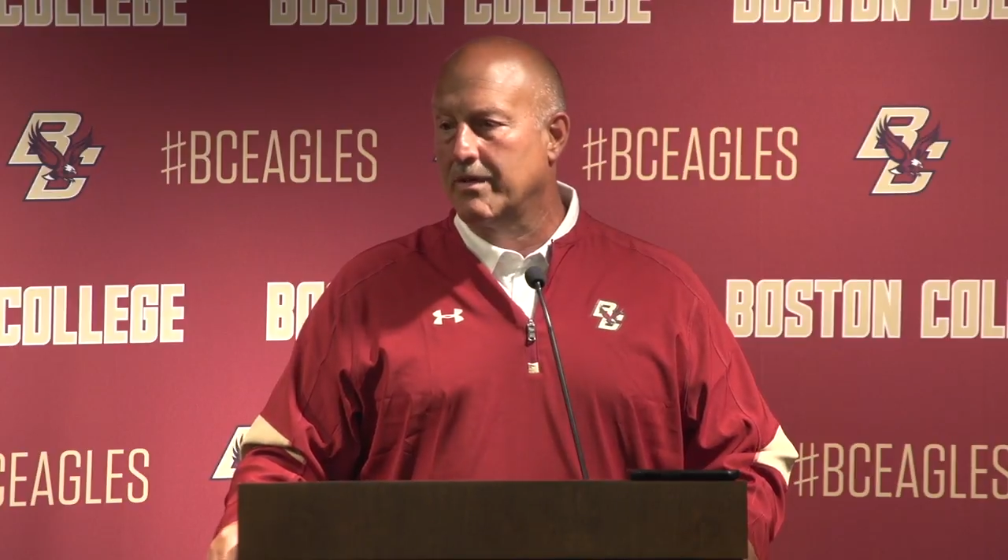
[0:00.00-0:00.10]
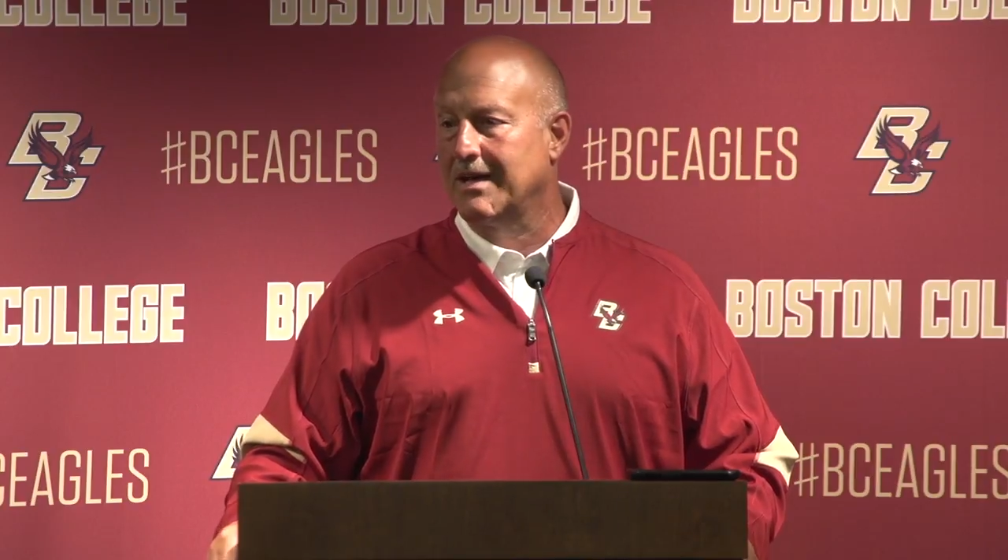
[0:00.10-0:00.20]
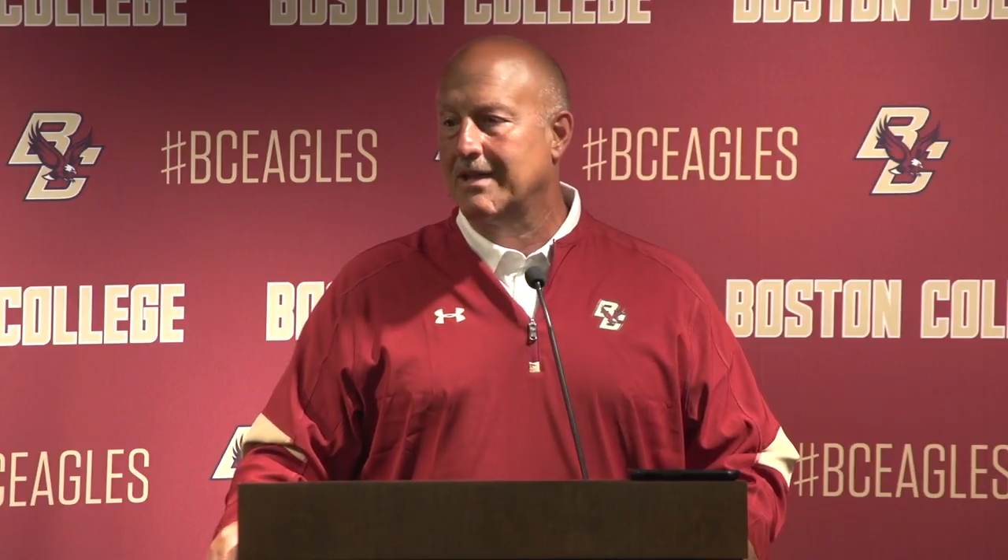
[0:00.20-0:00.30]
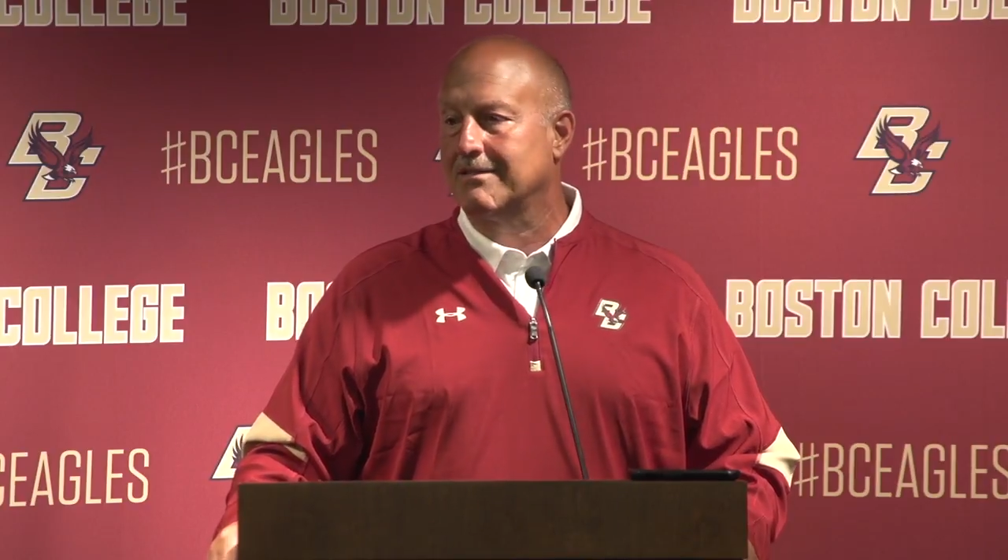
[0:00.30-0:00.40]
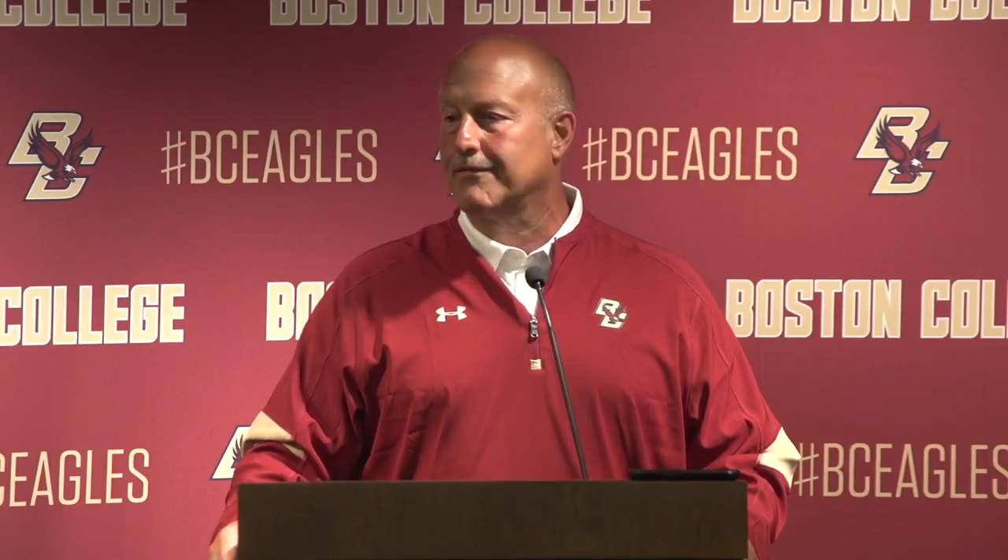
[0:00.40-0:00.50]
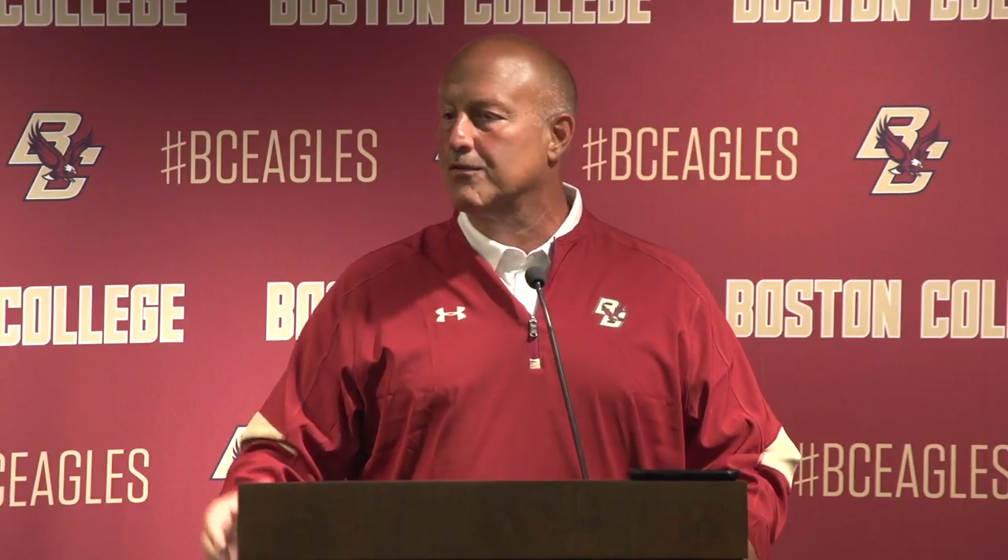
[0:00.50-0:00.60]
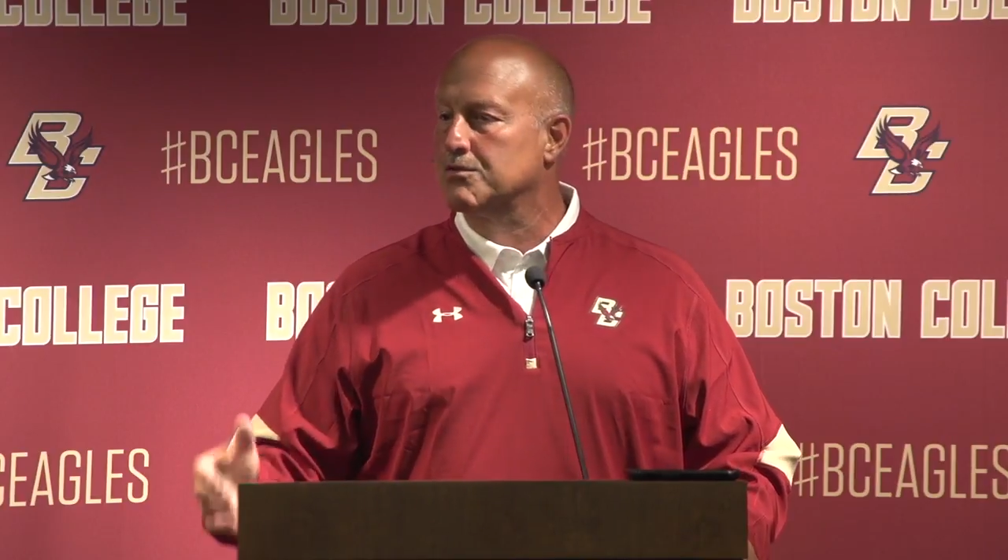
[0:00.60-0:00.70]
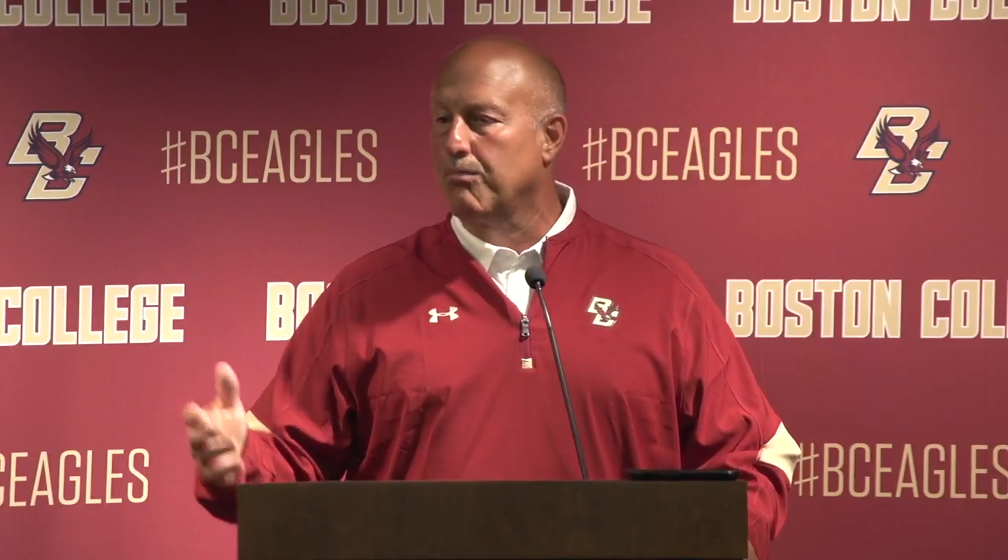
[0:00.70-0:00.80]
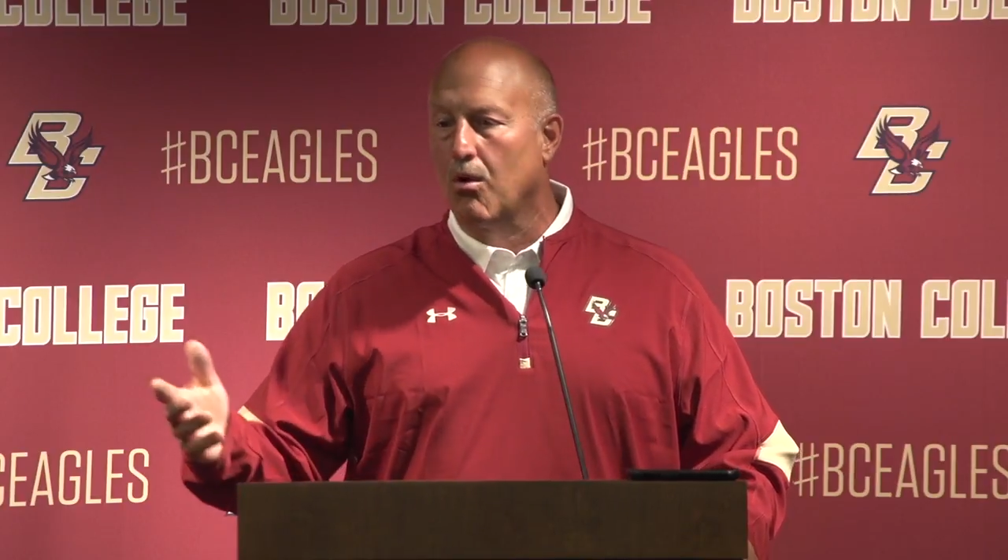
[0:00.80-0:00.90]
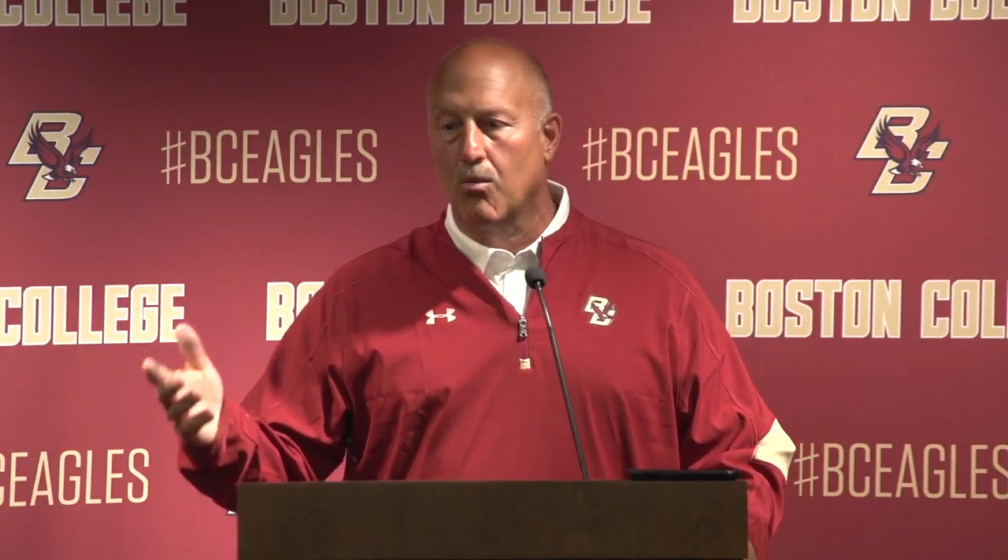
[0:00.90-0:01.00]
We got the
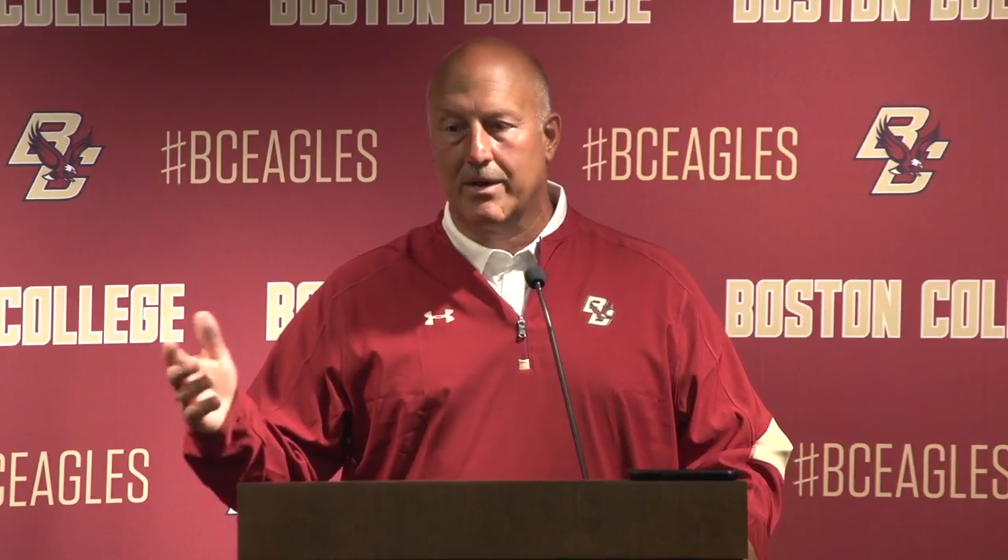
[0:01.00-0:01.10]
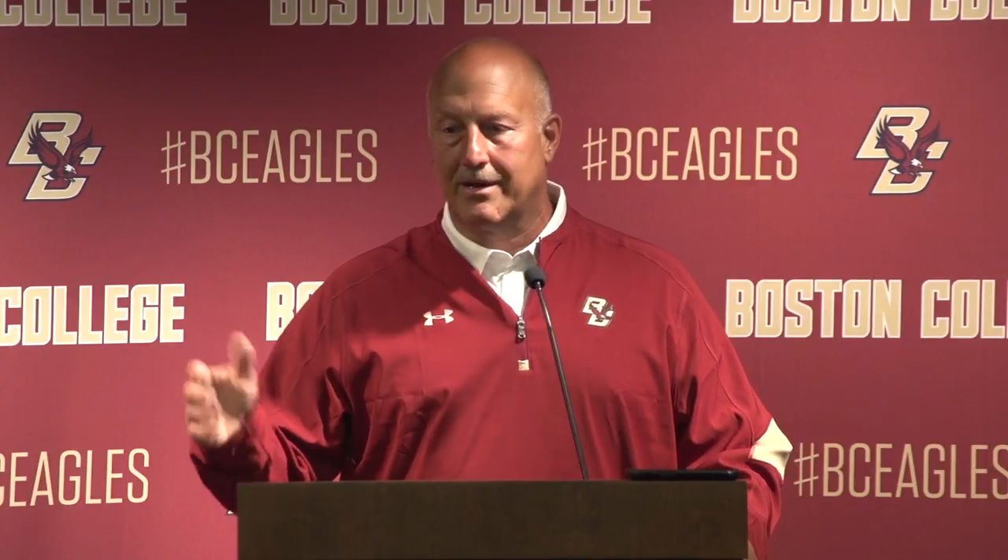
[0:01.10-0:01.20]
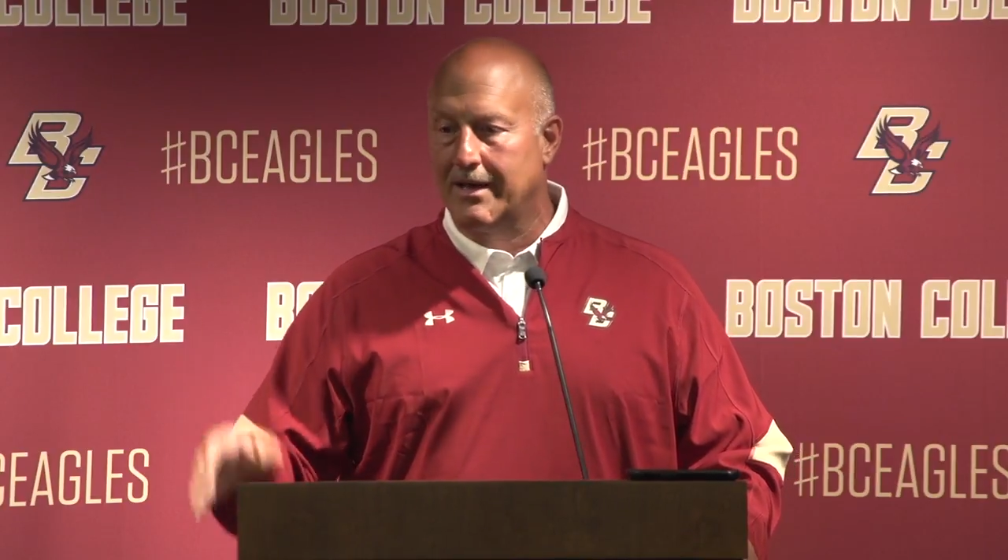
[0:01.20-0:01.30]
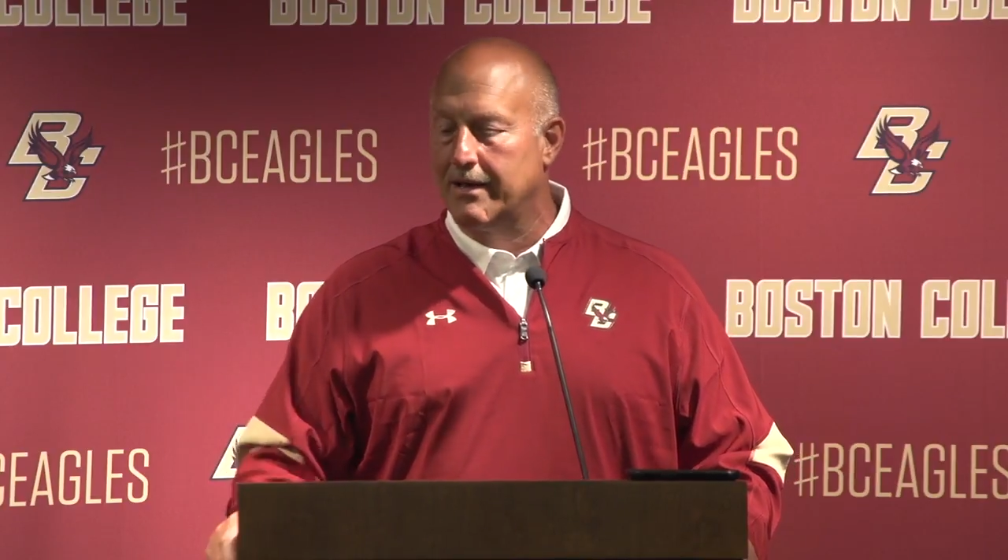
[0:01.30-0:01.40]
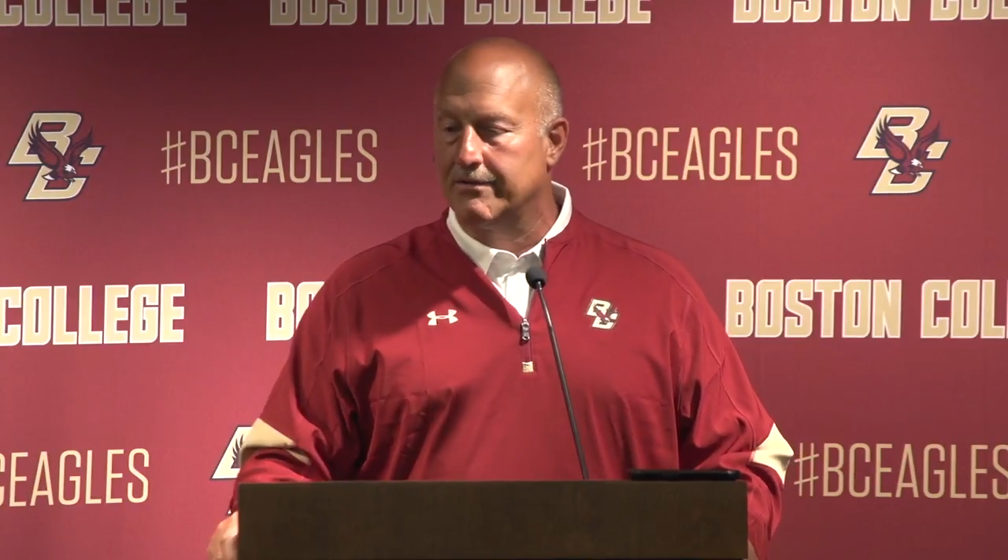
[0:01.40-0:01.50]
first bowl win in nine